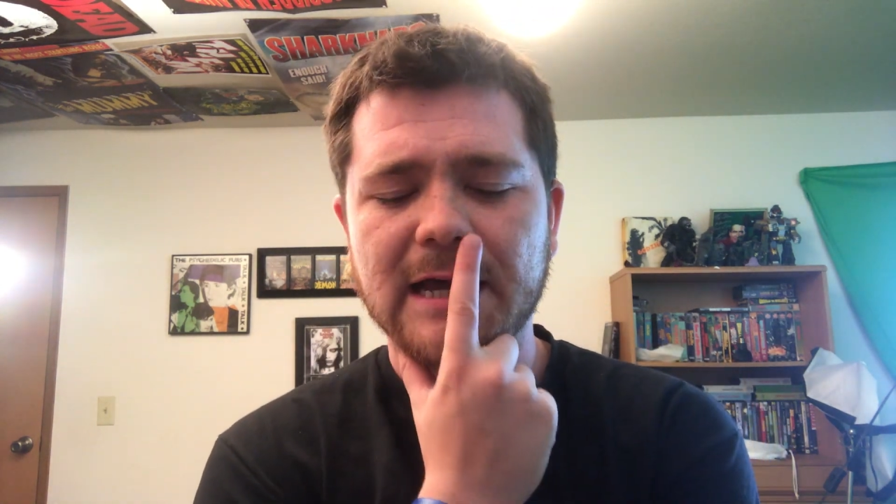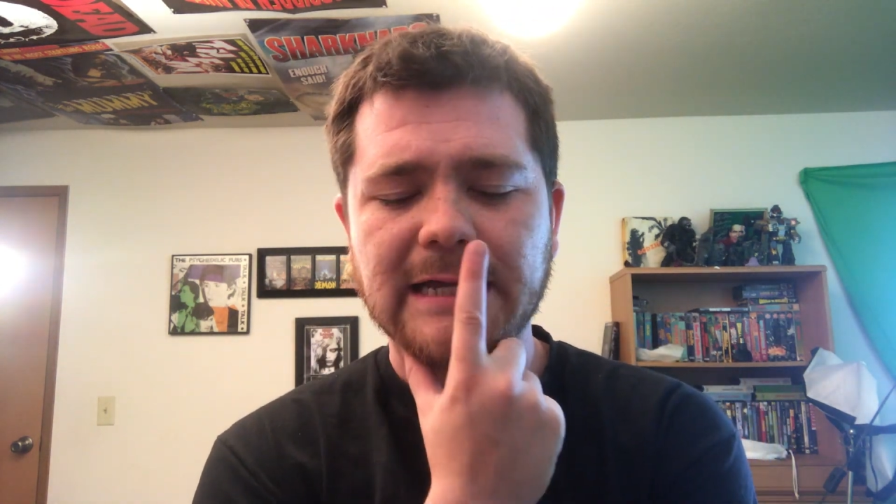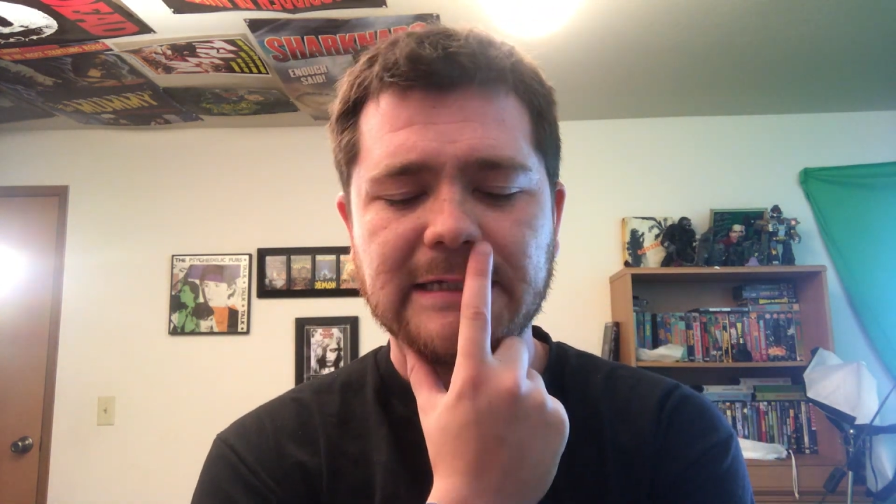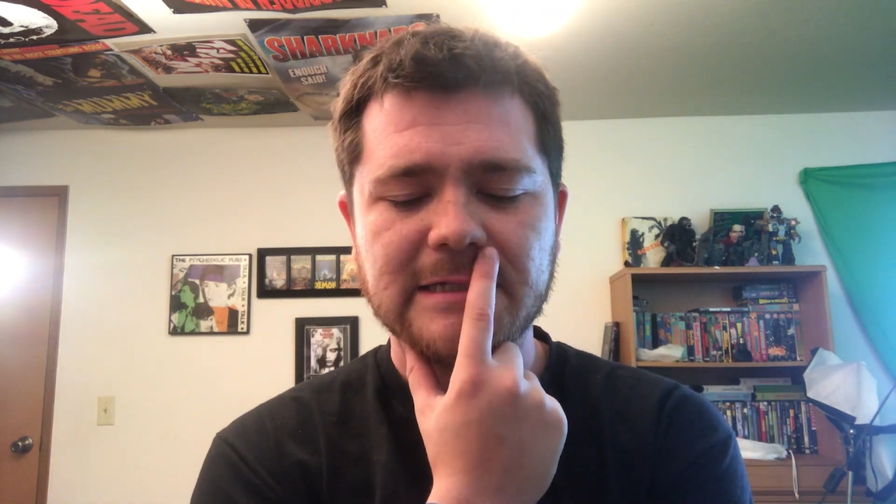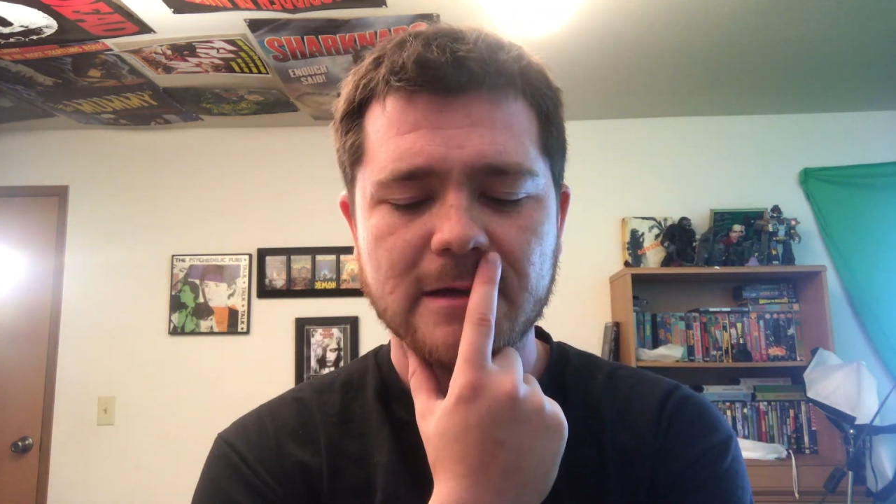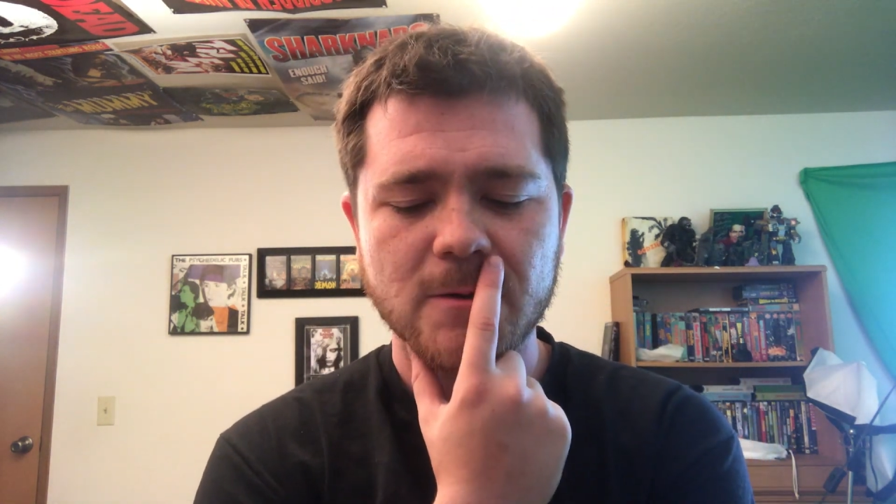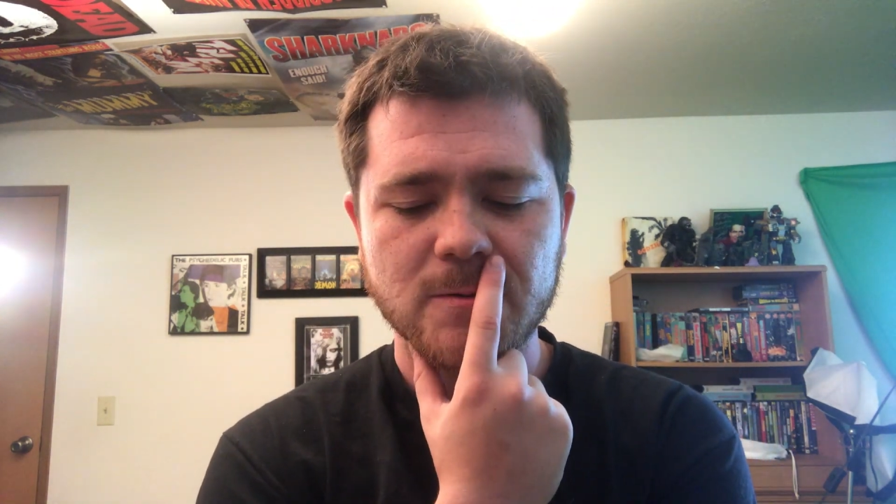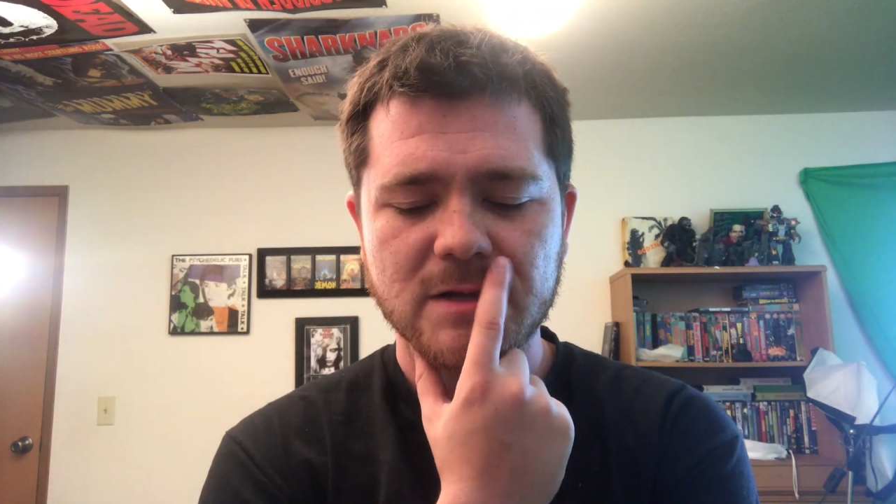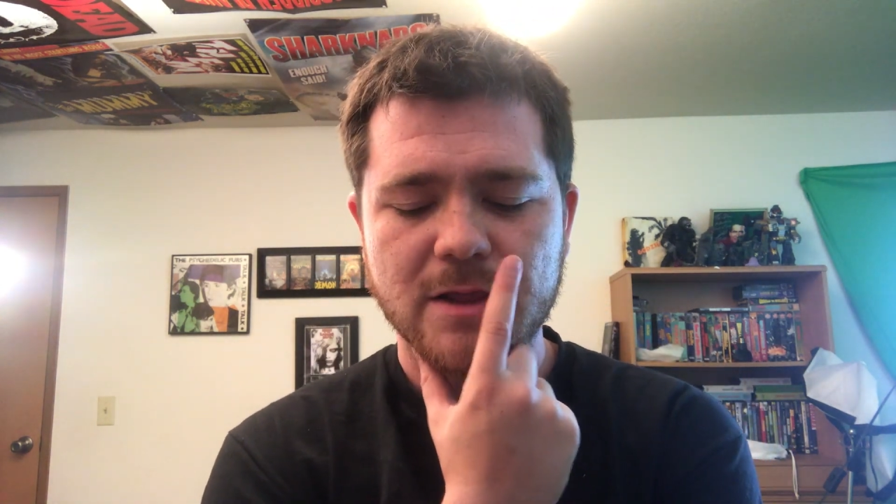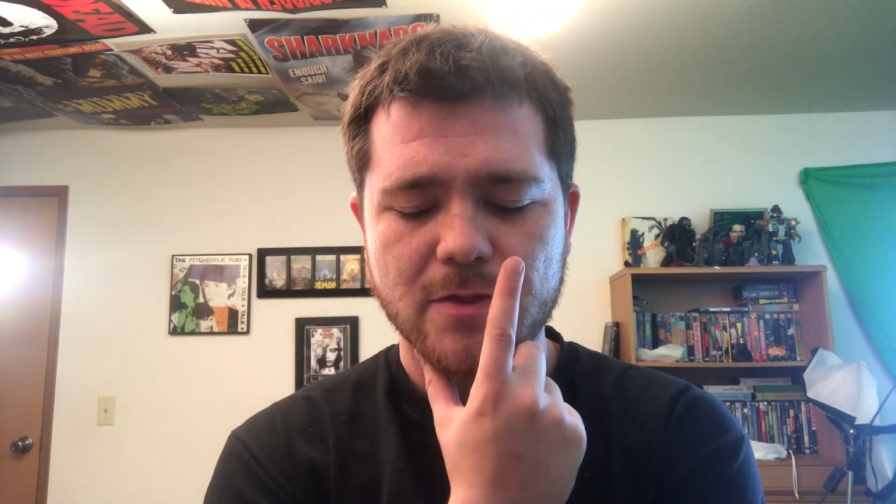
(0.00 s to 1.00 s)
I
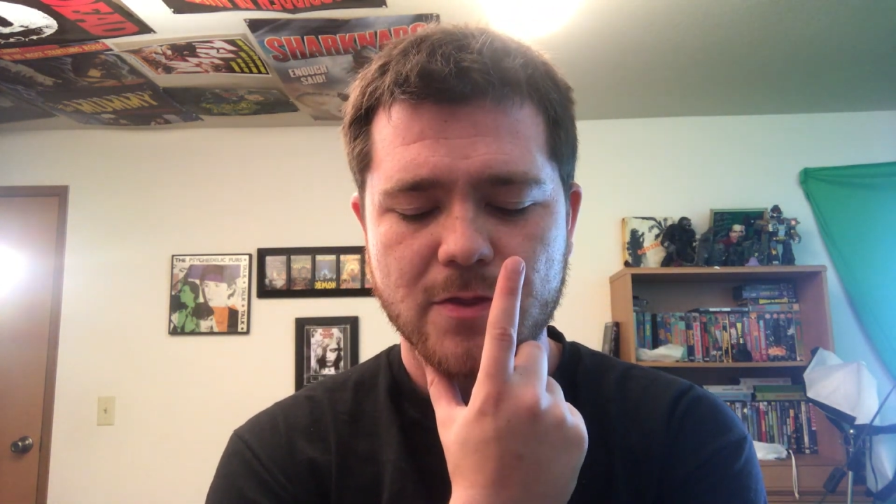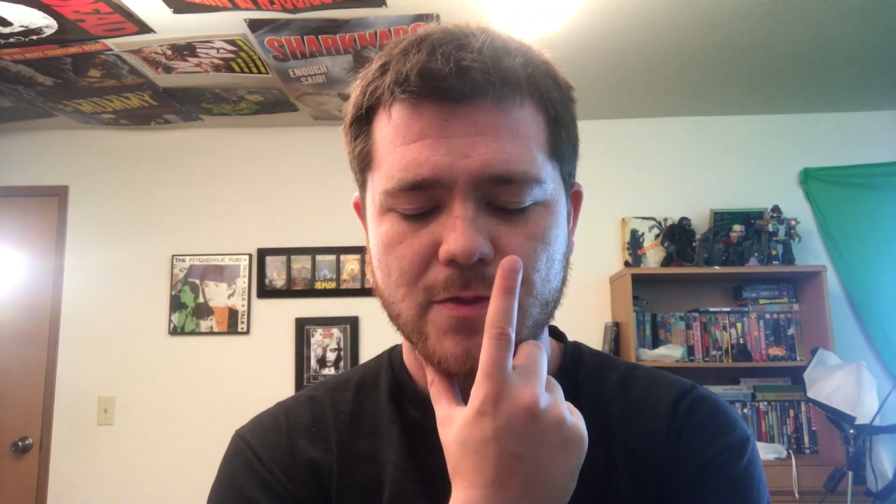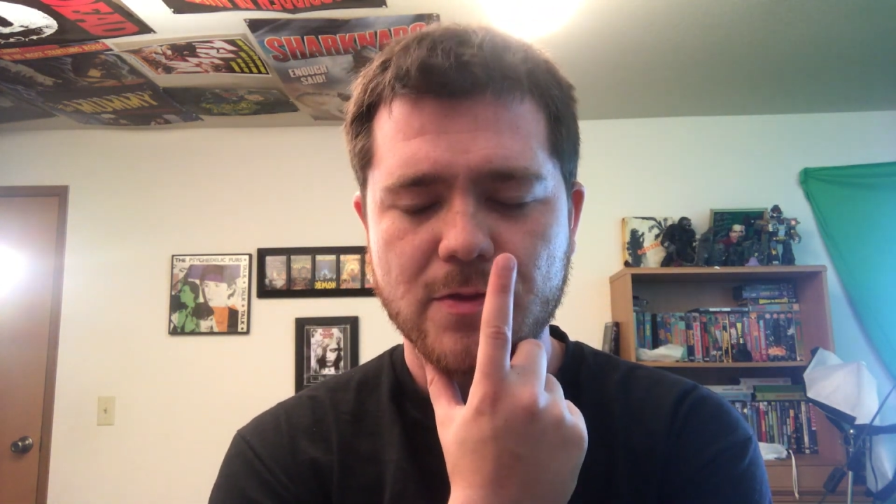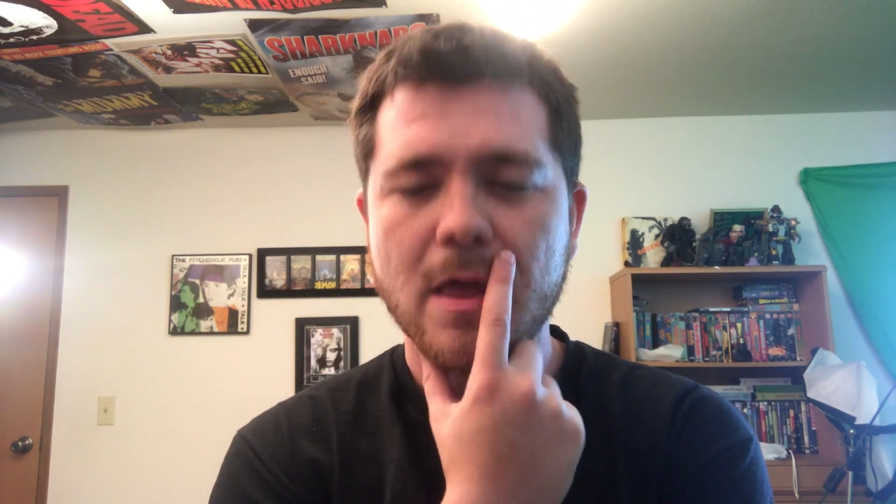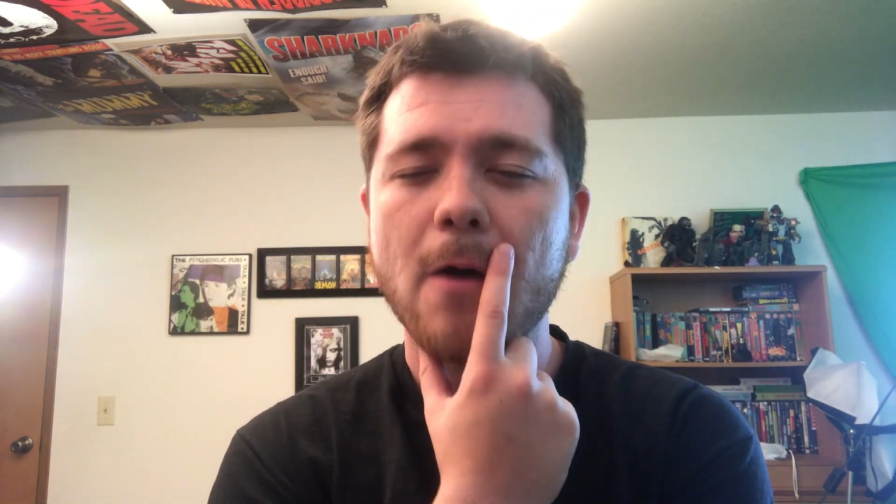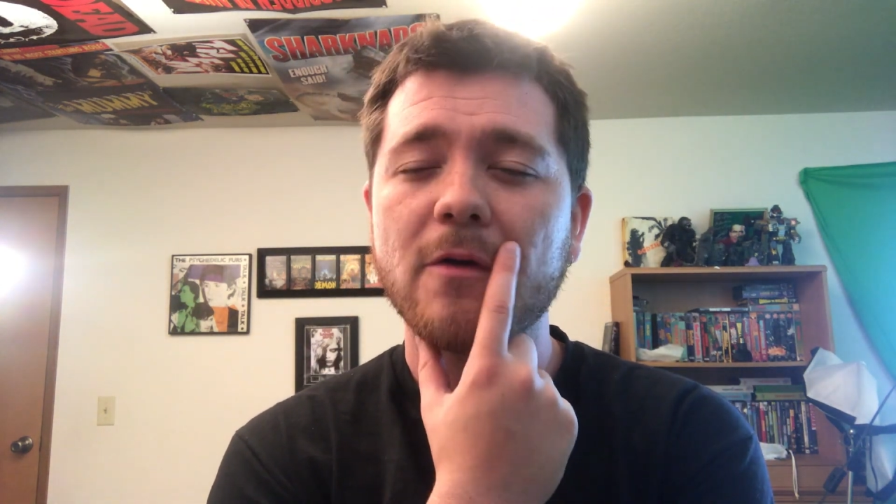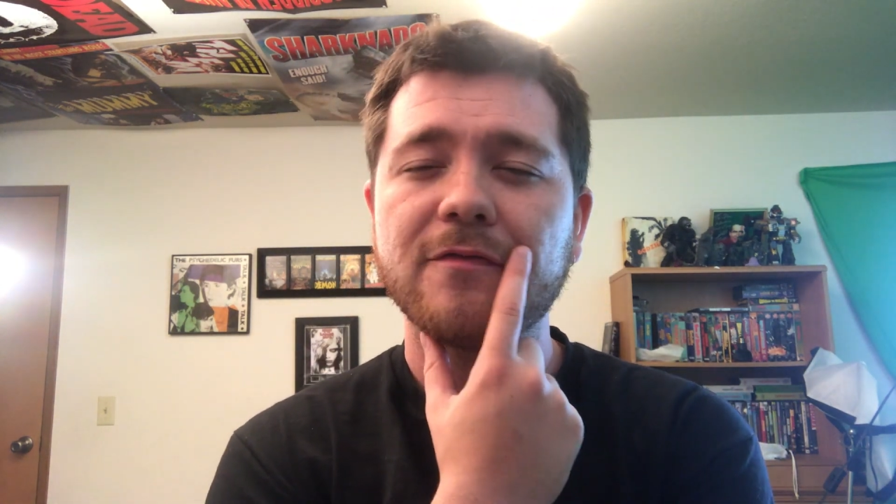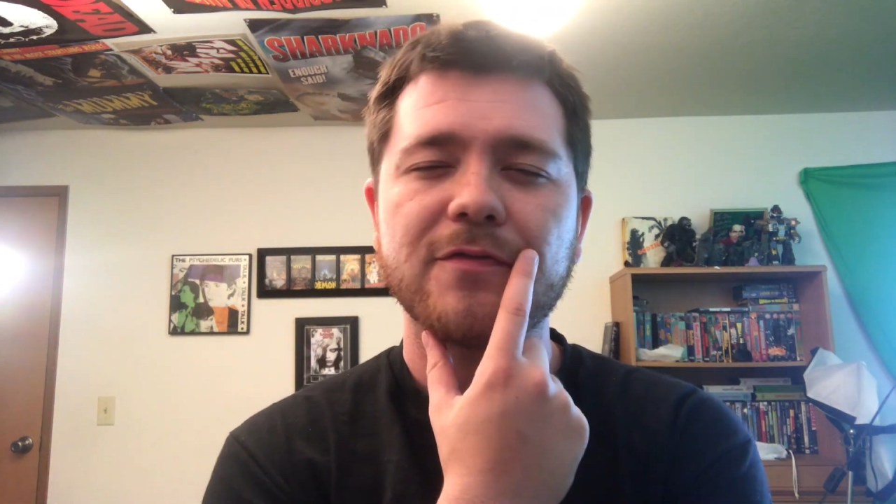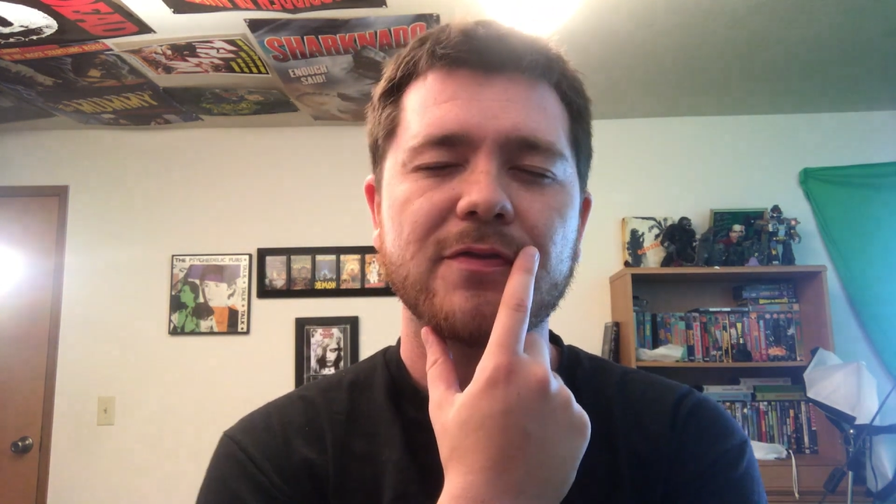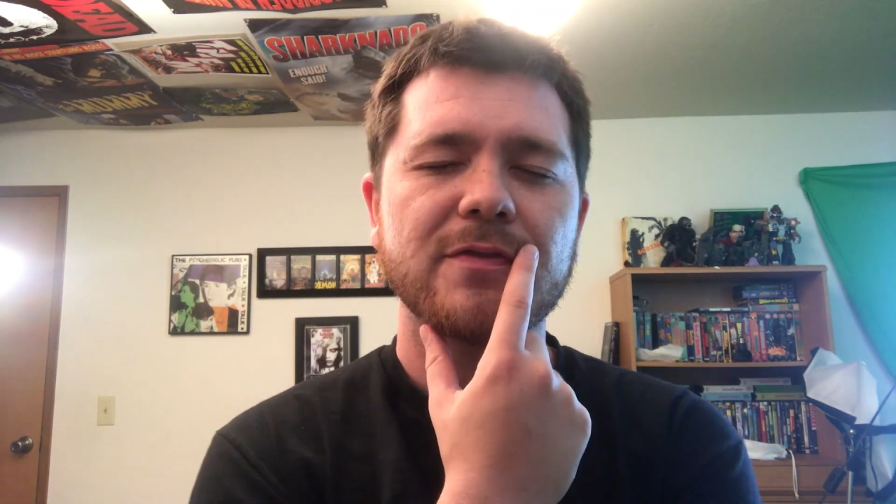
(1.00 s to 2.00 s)
don't know if,